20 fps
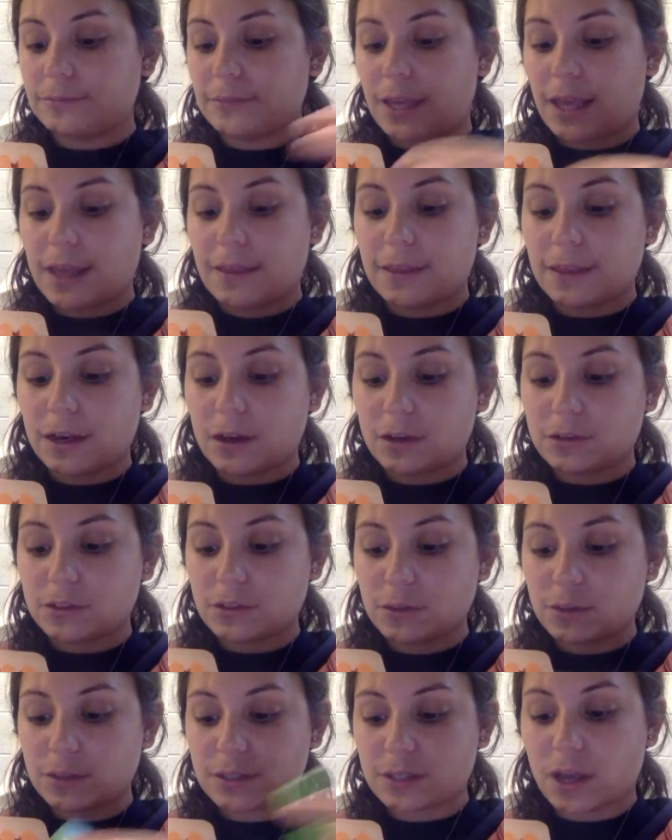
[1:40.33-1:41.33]
And then also
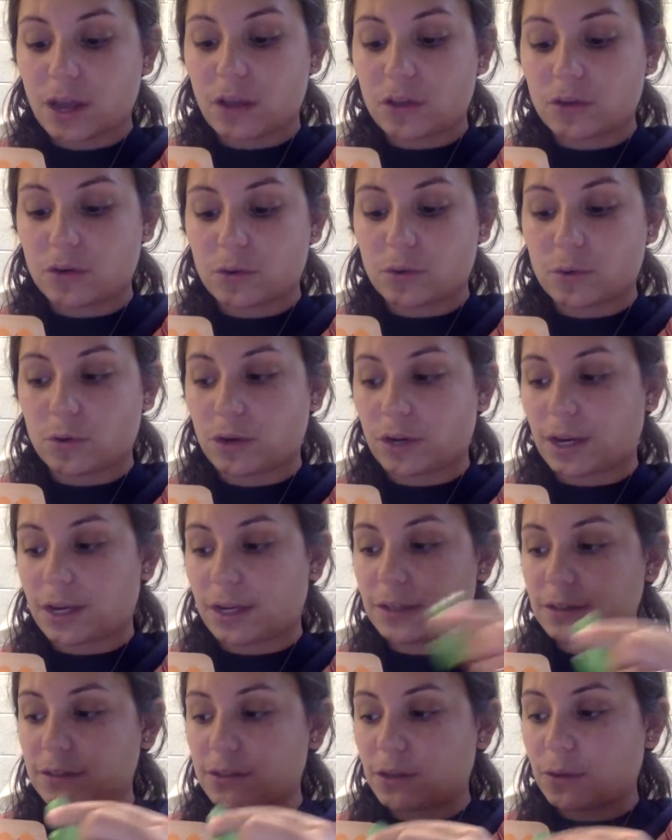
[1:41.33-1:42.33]
it's color
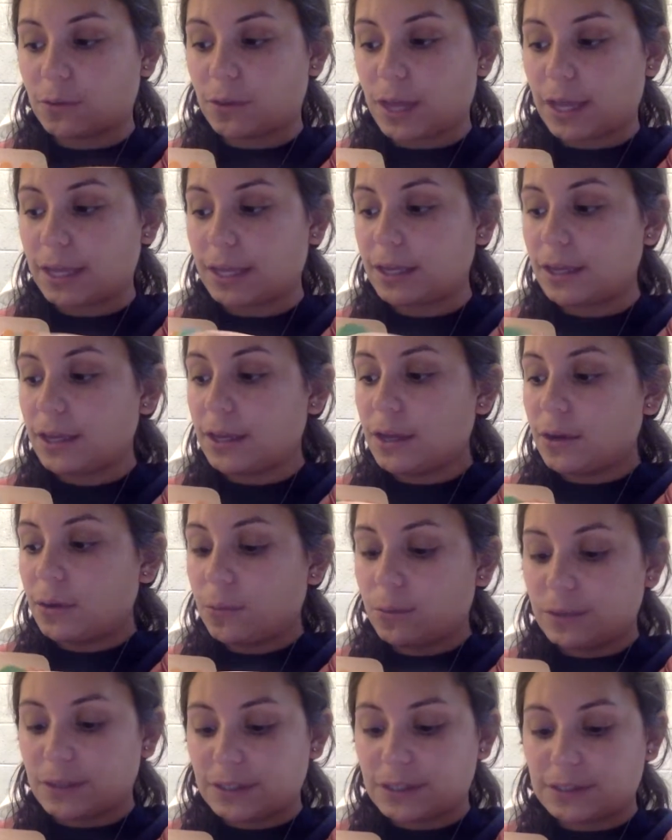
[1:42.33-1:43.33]
coordinated. So like
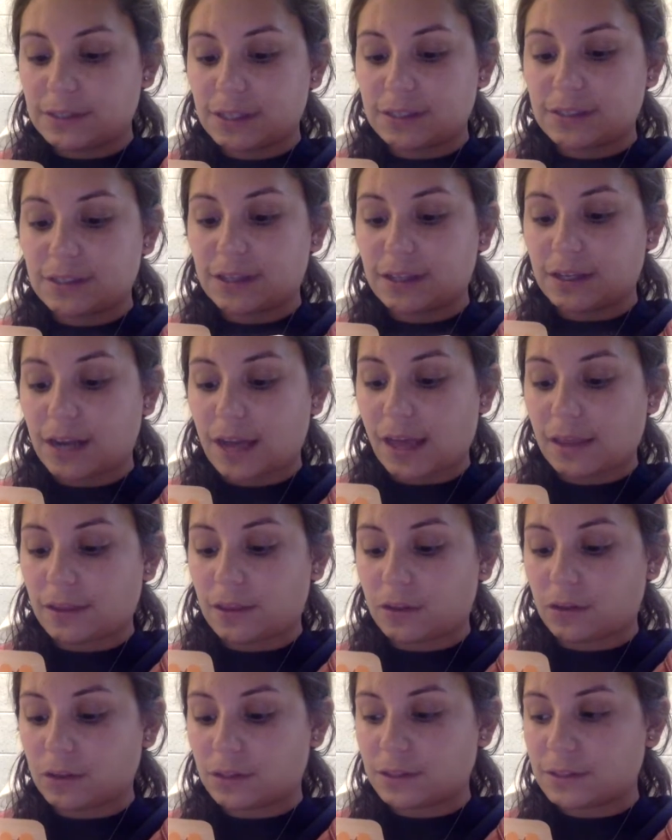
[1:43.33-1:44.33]
with the 6 and the 9 that
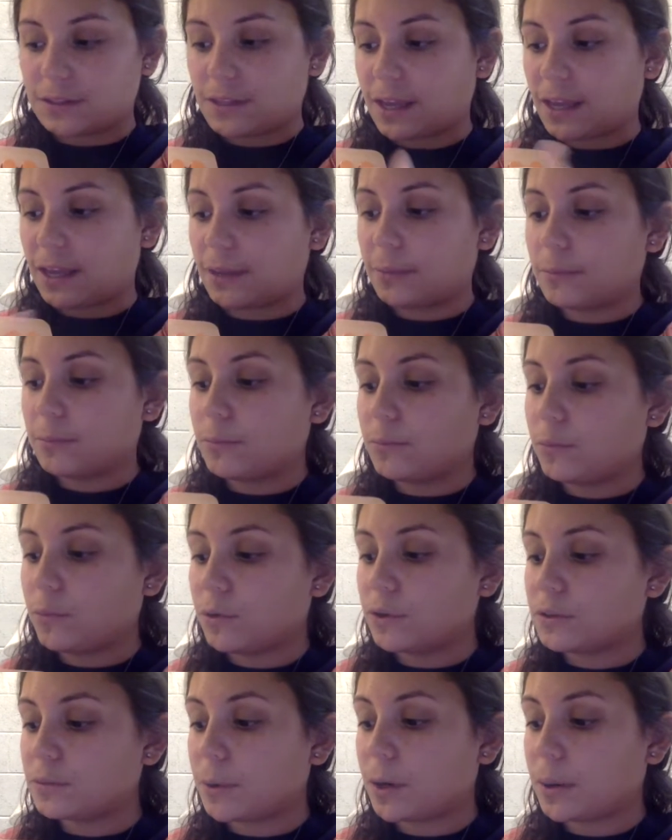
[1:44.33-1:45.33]
look the same,
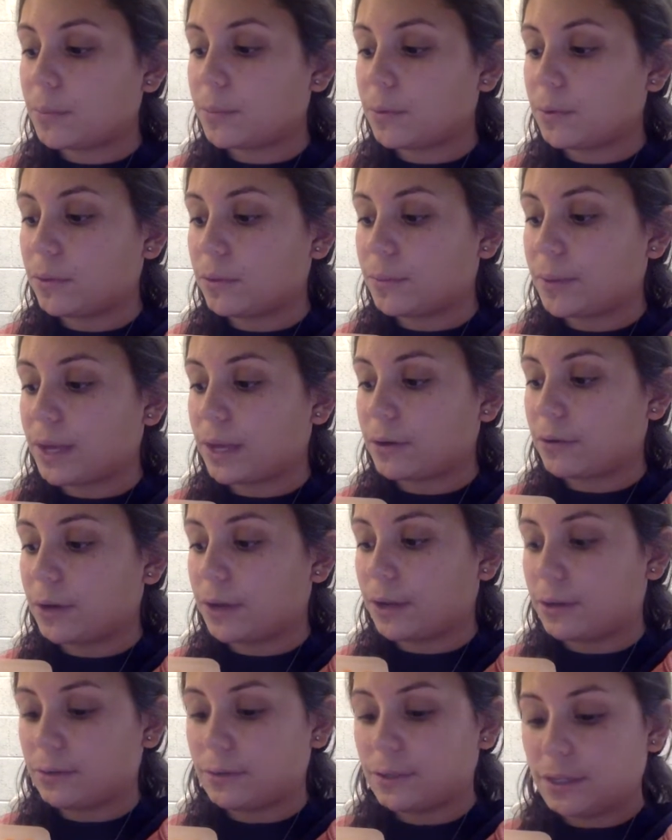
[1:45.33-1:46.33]
one's purple in the
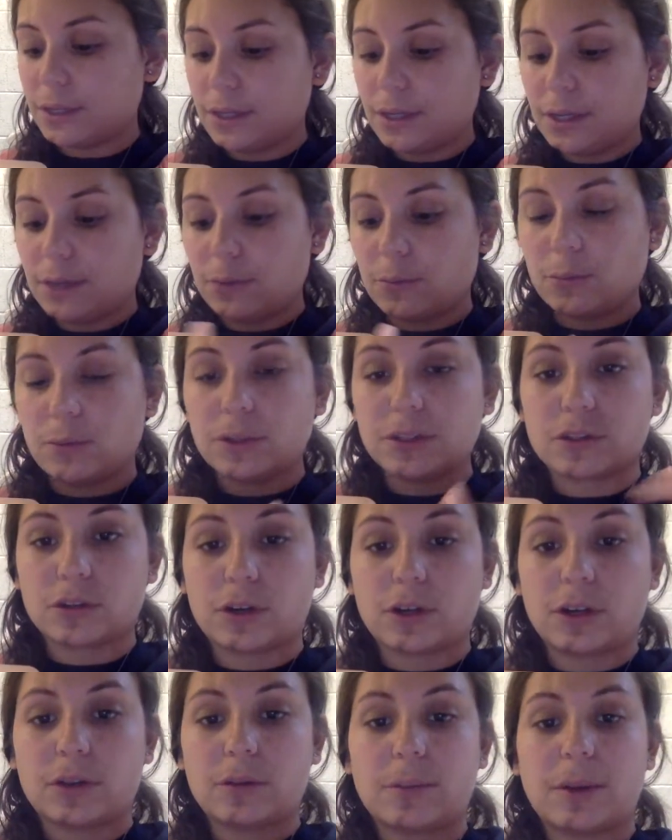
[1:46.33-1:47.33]
background, one's
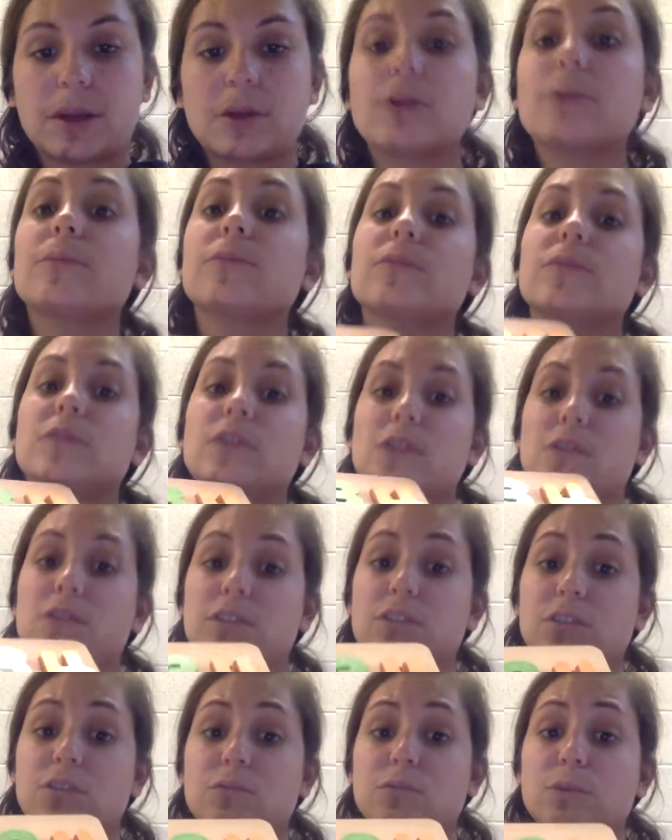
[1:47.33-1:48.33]
green on the background. So
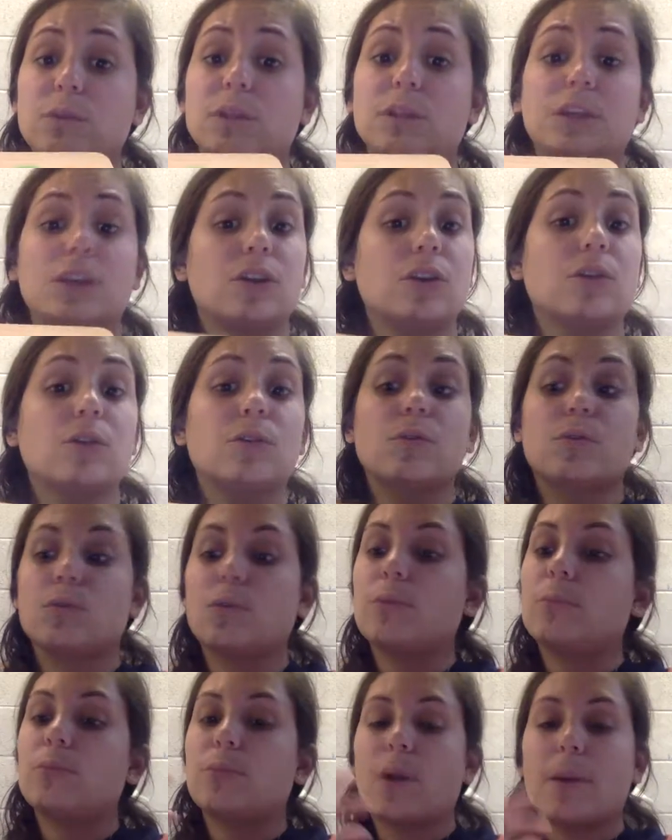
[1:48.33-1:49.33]
this is really cute.
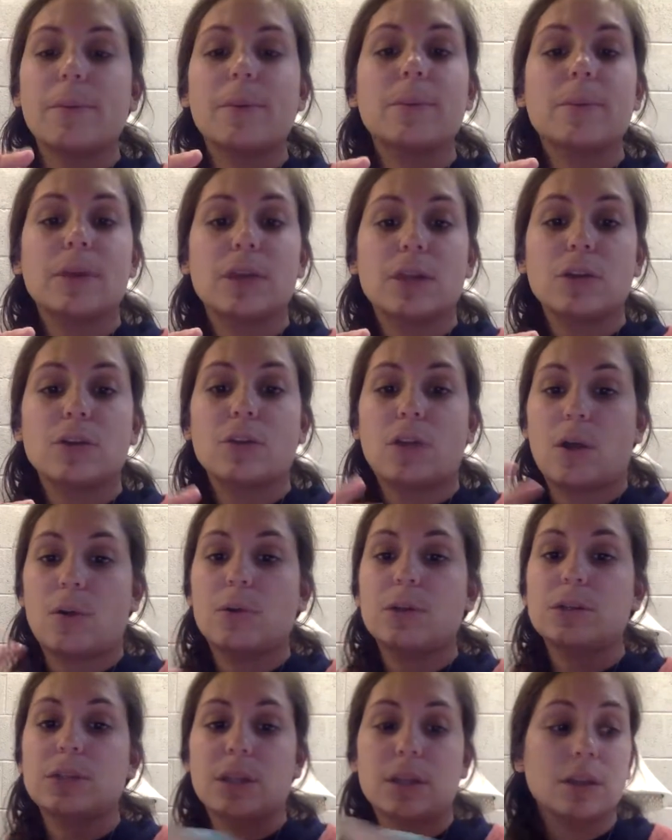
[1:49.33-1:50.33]
Probably your
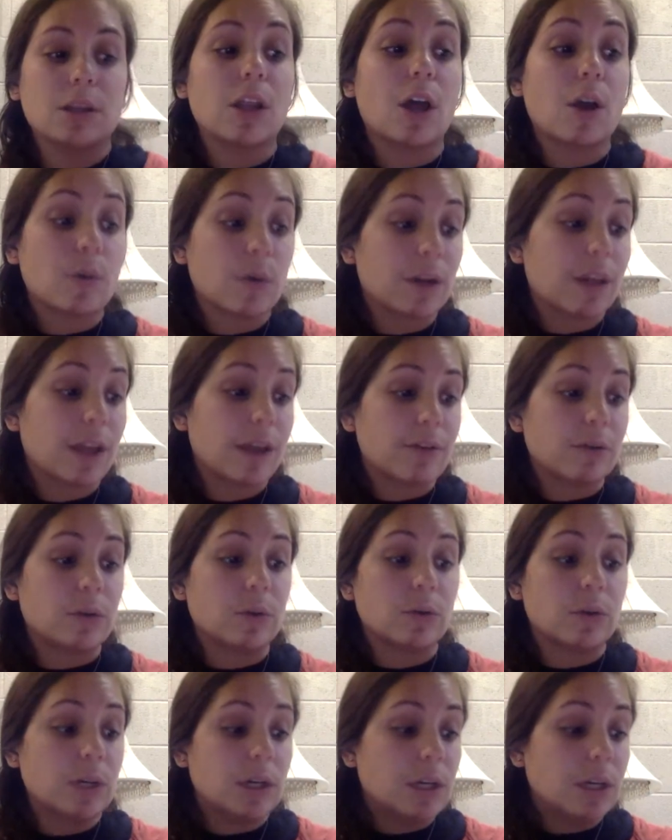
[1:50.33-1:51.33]
lower
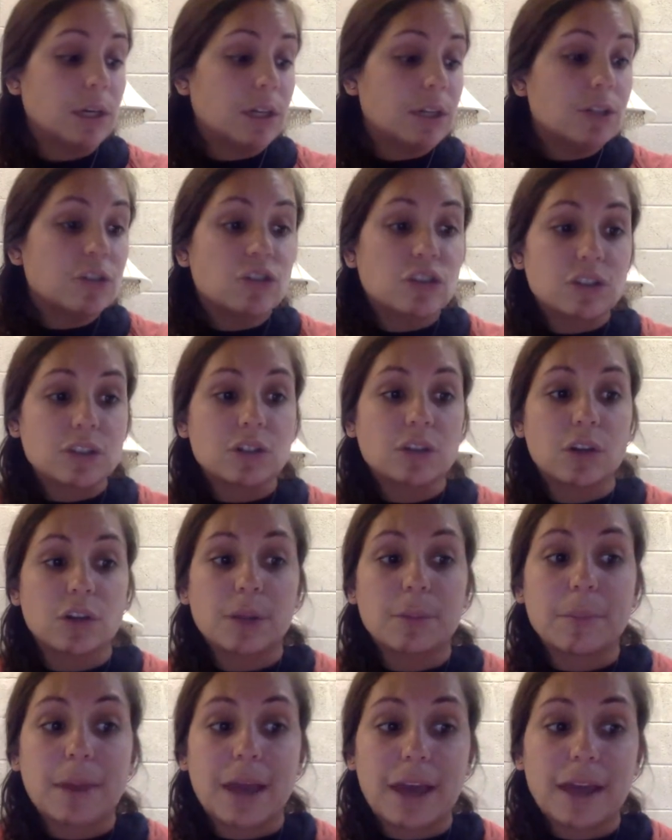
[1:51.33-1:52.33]
level, just
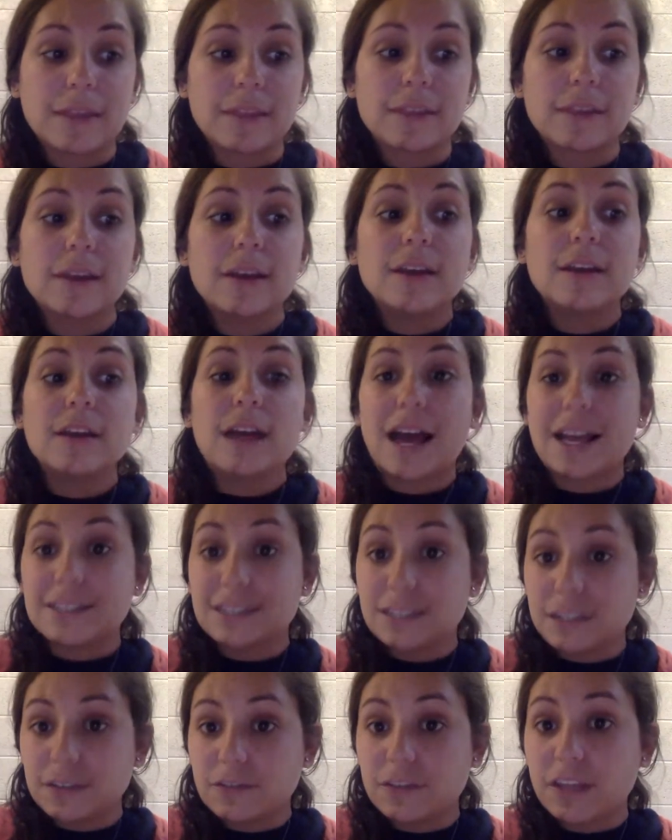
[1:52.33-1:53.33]
learning math,
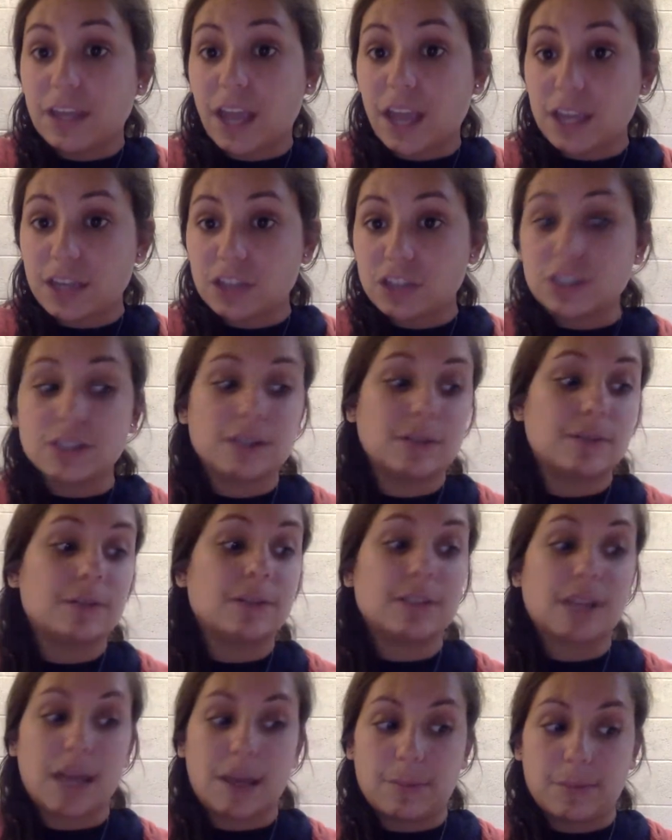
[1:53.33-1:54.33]
identification
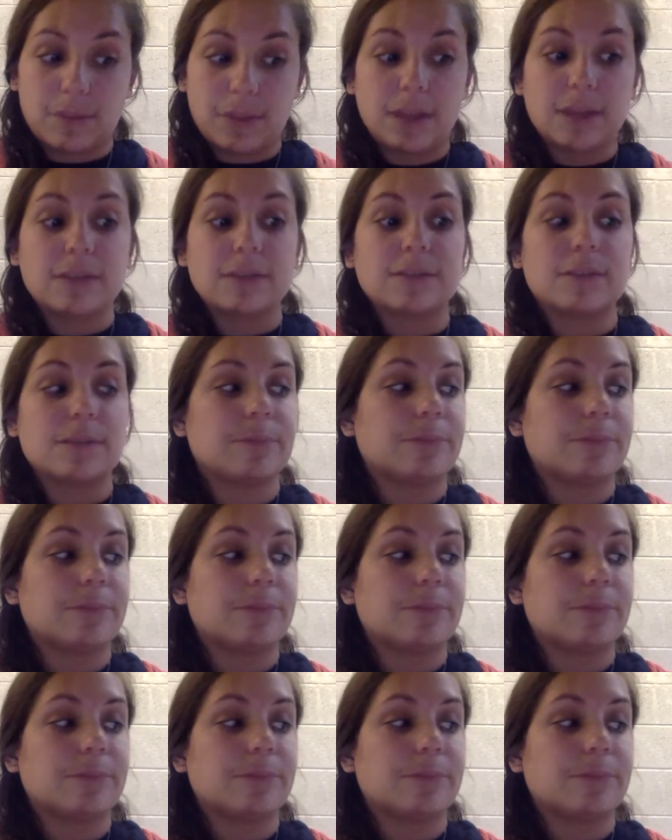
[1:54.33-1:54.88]
type things.